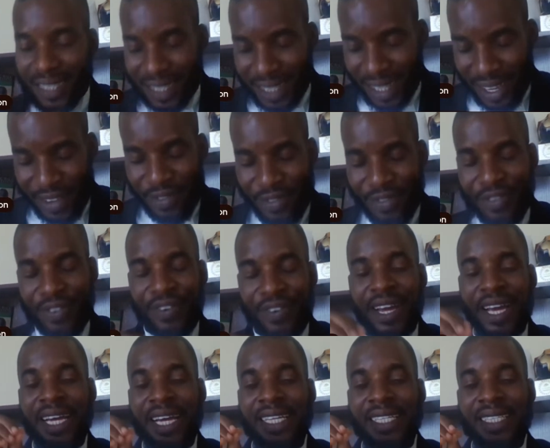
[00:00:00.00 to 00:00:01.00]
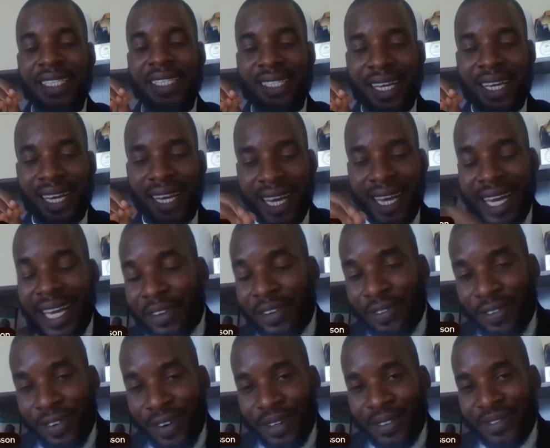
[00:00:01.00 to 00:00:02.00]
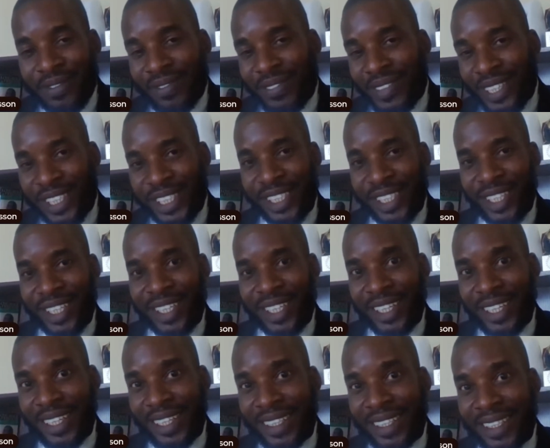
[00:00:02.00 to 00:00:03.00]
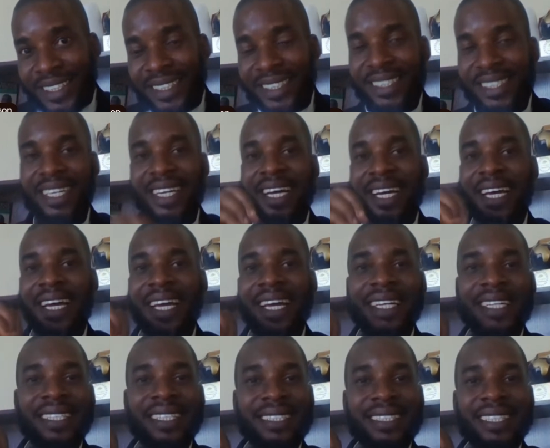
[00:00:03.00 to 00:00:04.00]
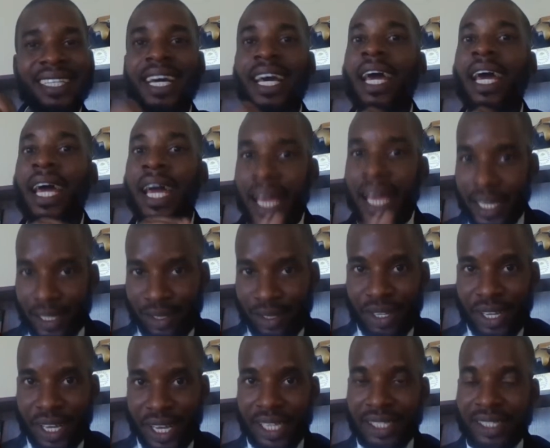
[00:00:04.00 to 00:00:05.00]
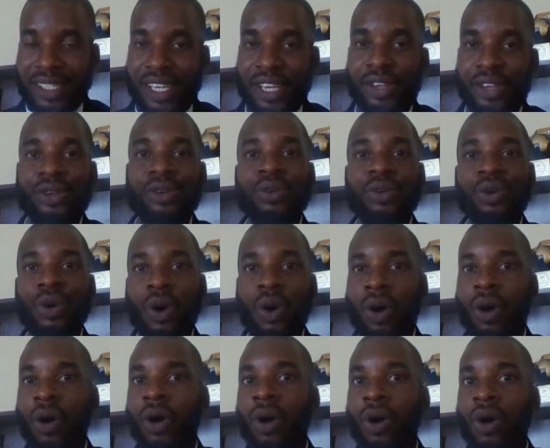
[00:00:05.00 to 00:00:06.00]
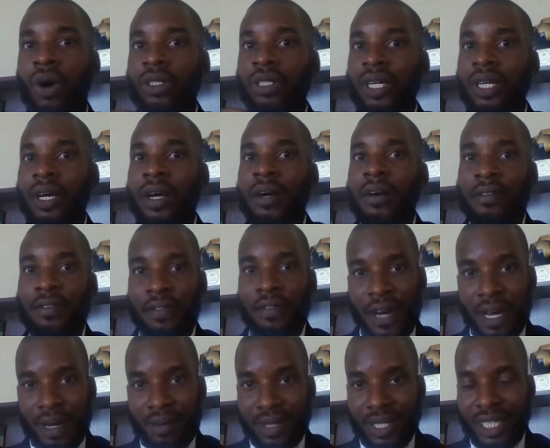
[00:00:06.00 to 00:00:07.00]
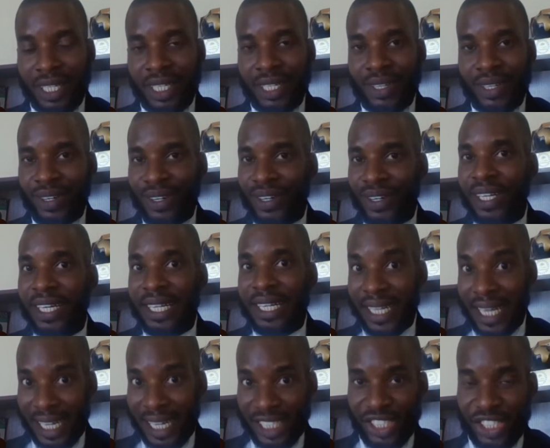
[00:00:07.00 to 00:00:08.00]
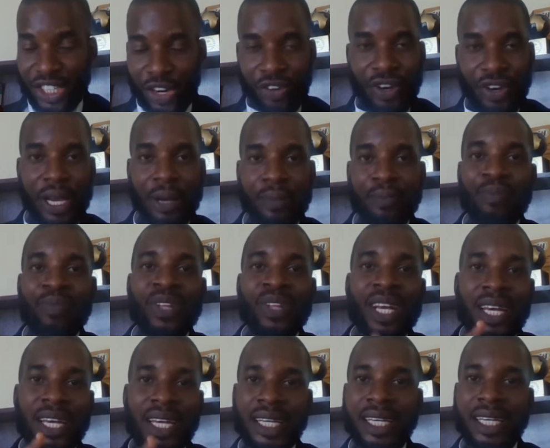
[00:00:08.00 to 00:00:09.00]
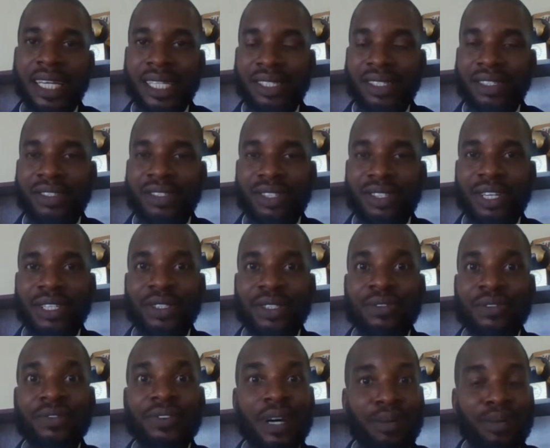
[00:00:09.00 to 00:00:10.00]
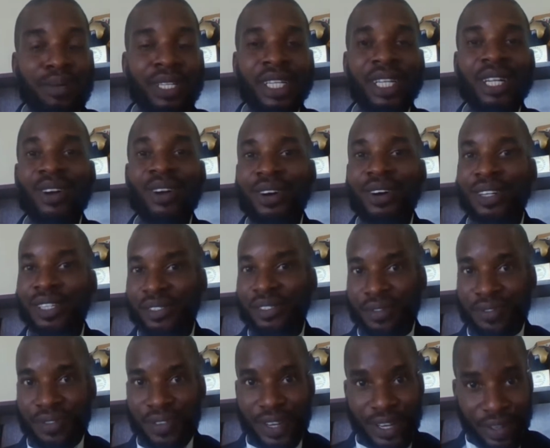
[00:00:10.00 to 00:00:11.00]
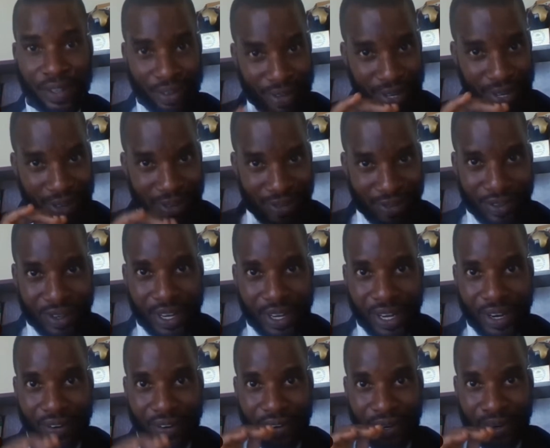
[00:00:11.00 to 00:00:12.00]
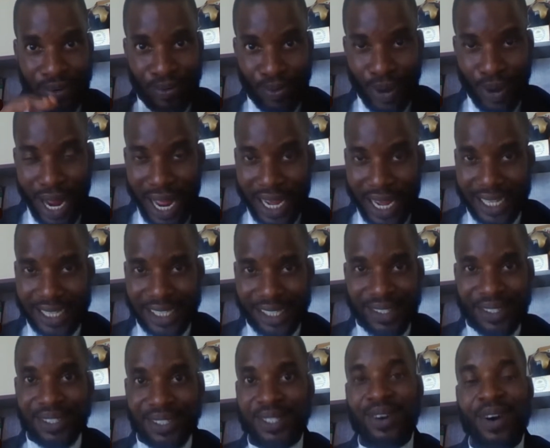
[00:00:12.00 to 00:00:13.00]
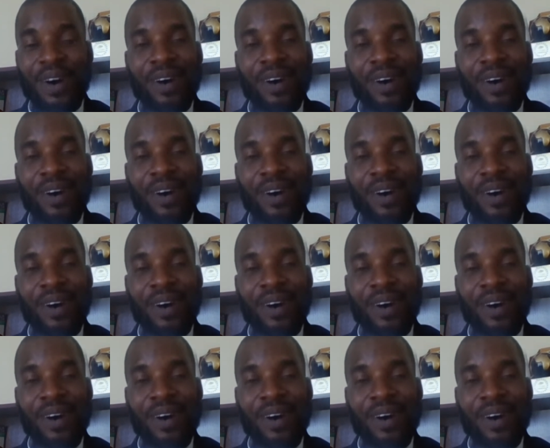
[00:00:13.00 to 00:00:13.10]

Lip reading: different information and educating you on family law in Nigeria. In case you do not know, family law is very, very wide. So it